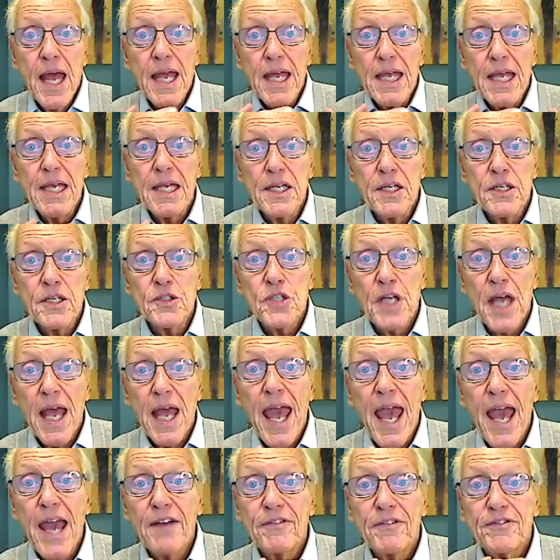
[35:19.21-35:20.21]
is
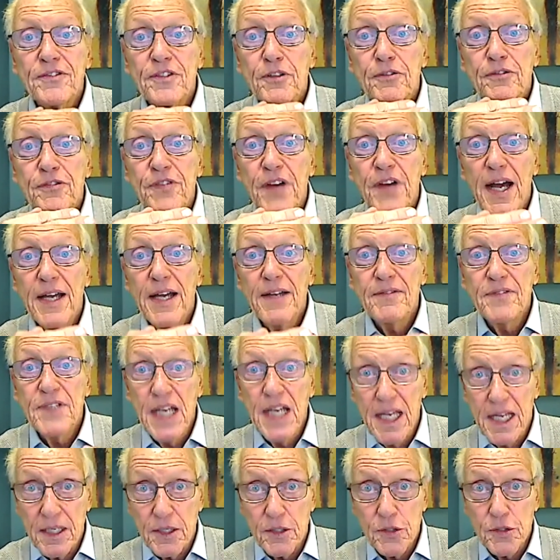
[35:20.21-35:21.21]
after 5
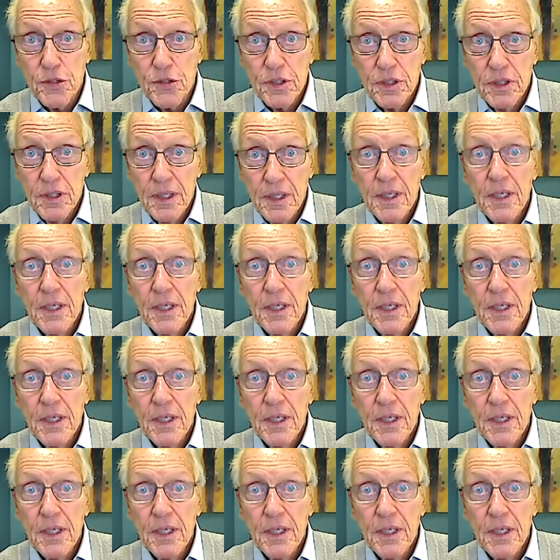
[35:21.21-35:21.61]
days,